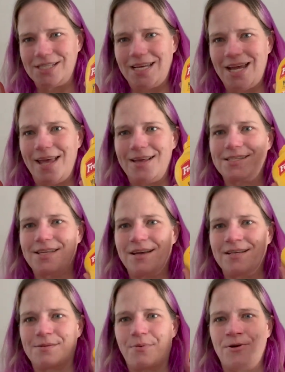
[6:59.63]
tastes
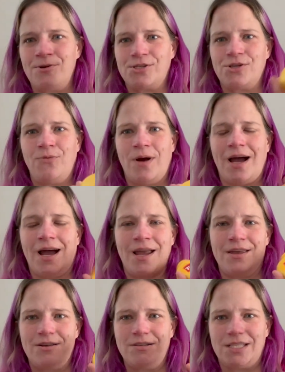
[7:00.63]
as opposed to what I use